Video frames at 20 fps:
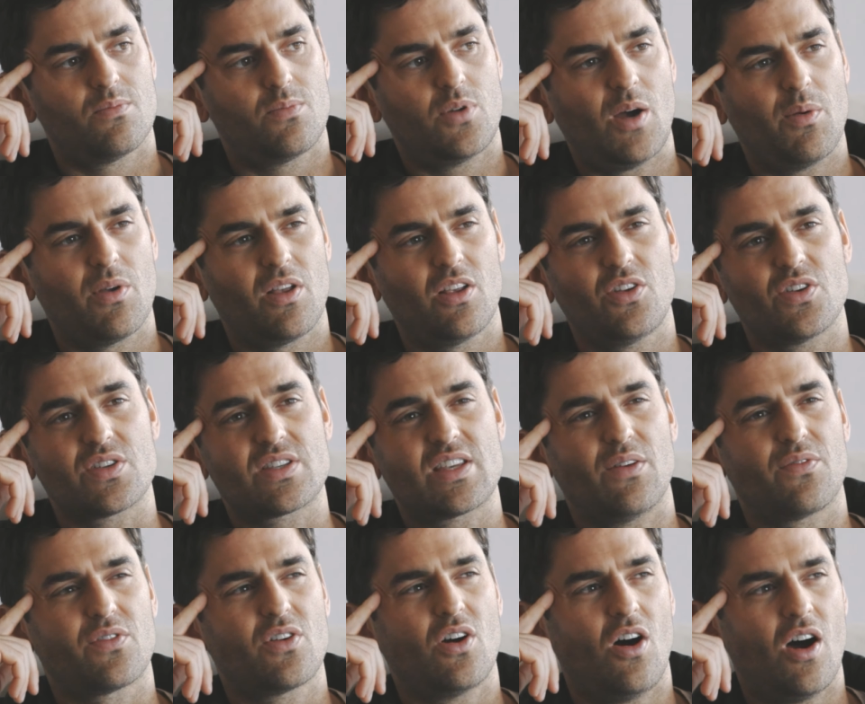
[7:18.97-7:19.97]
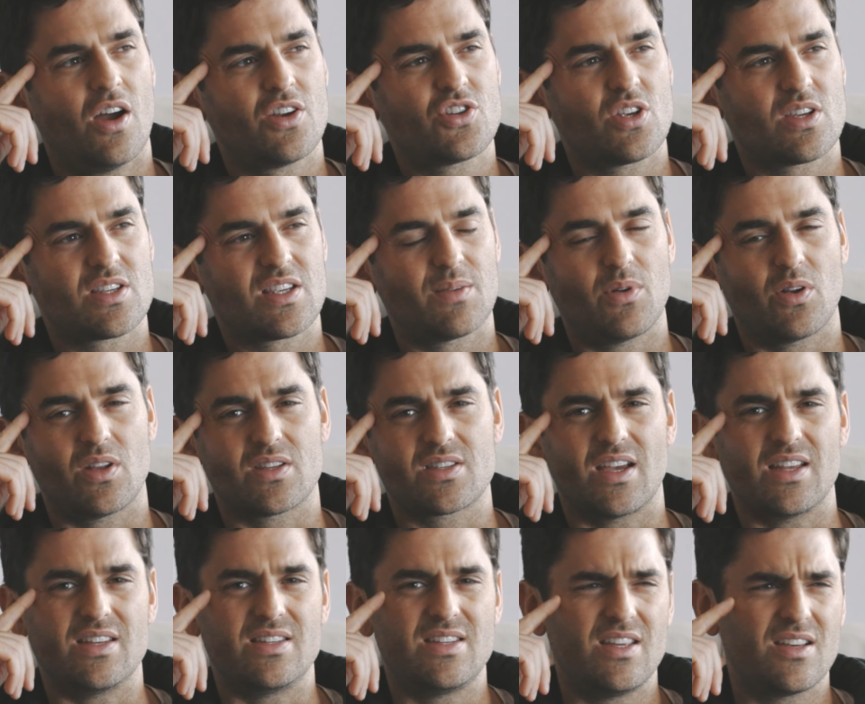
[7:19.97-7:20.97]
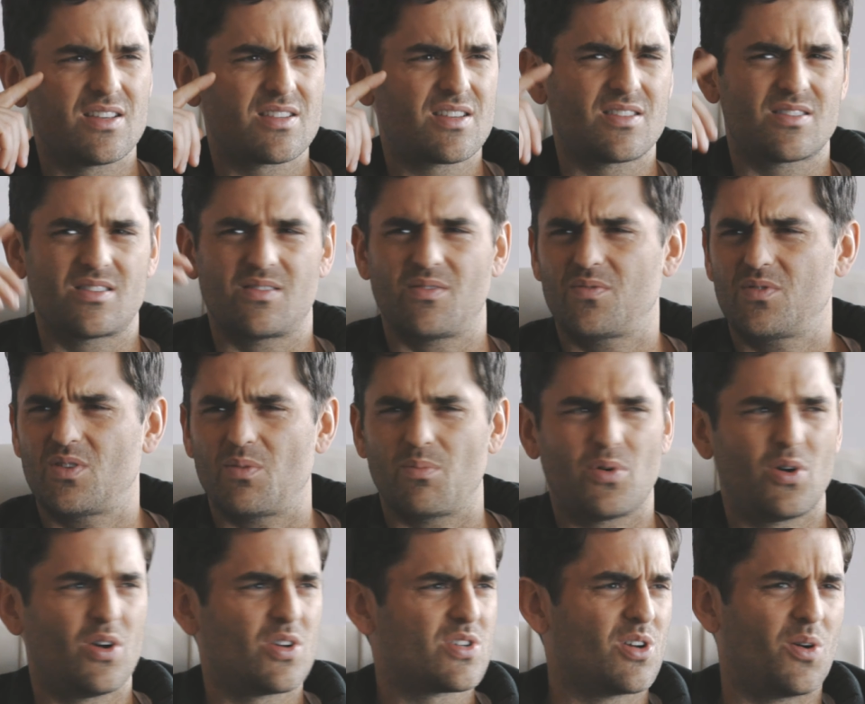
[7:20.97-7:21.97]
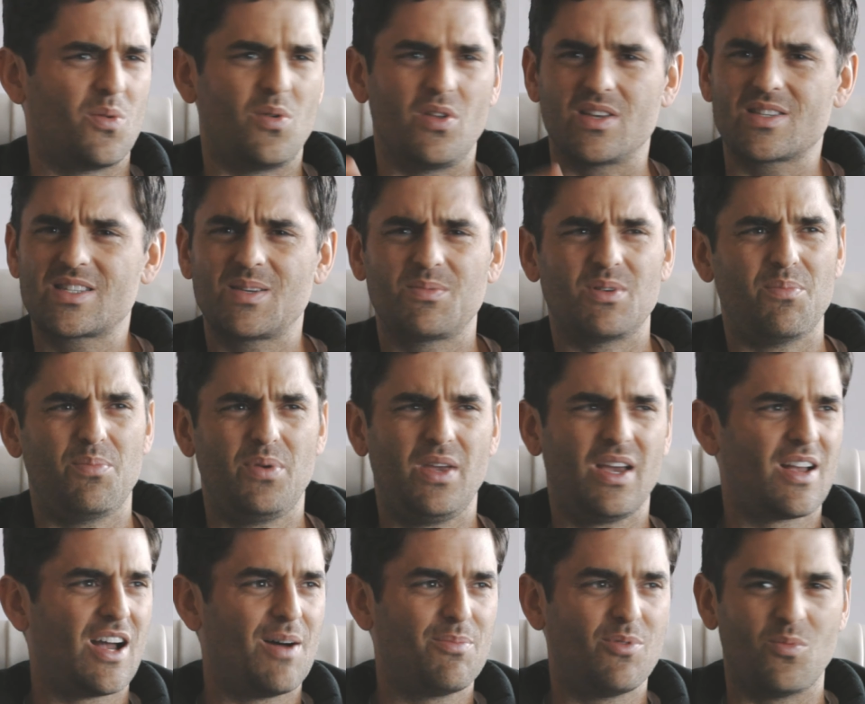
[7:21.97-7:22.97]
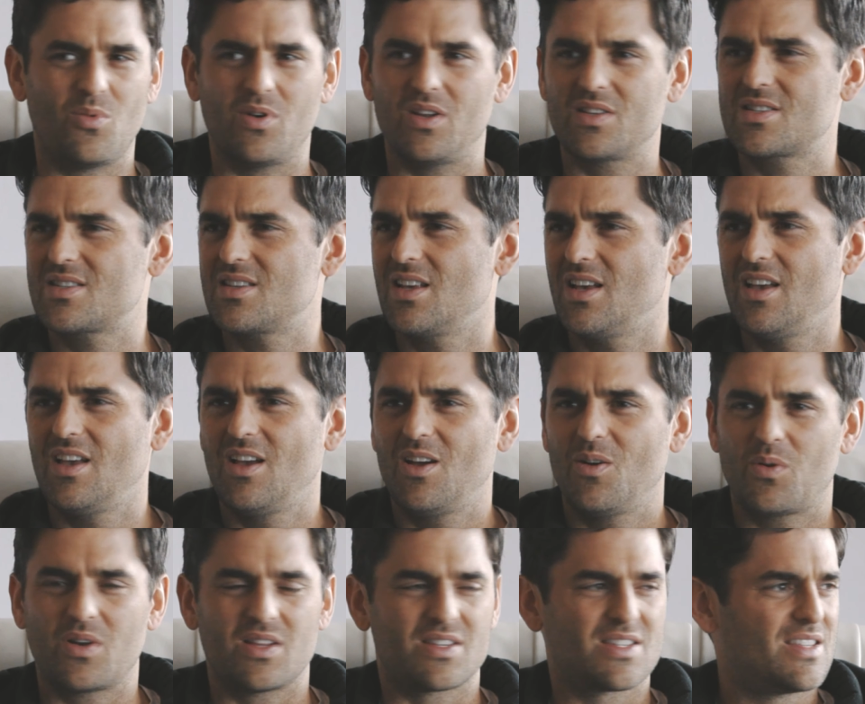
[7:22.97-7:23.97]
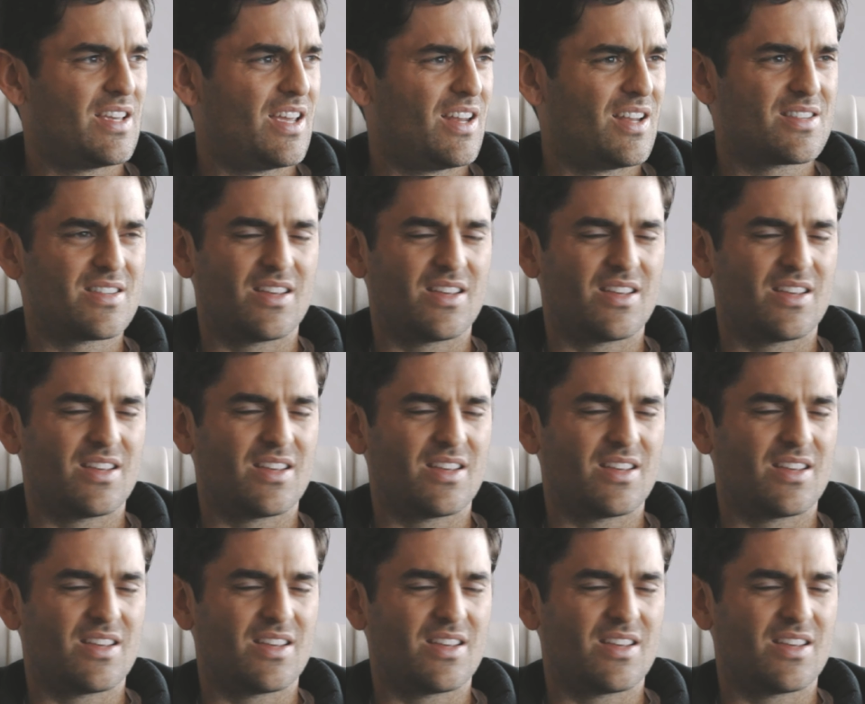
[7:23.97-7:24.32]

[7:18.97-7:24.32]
probably a little self-conscious about its ideas, because the, the birds don't really seem to pick up on what it's, what it's saying.